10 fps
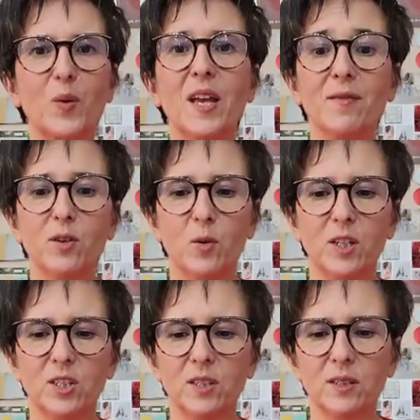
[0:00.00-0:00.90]
We have a
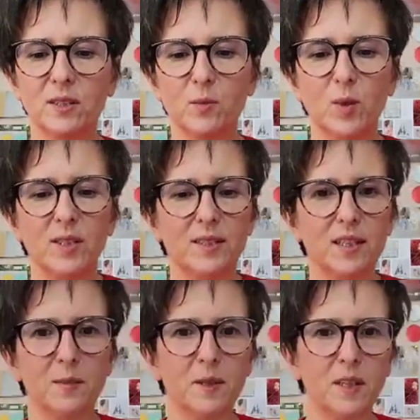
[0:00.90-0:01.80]
question. Someone is
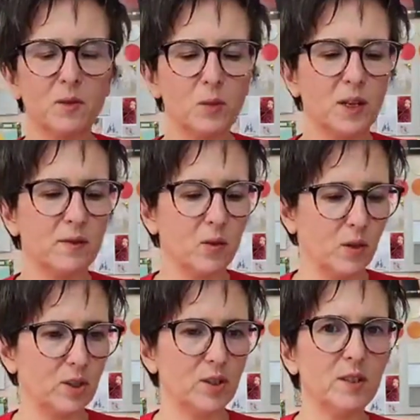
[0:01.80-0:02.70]
telling me that we have a
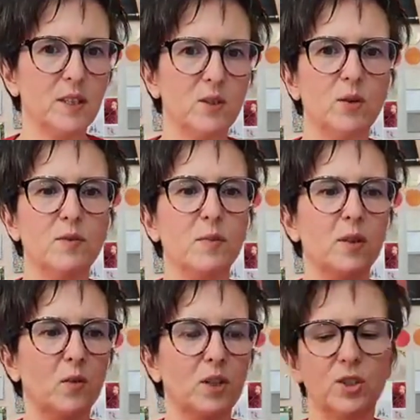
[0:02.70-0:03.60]
question. Can you give me
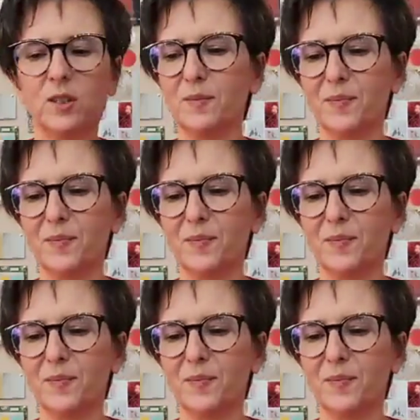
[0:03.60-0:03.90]
the question?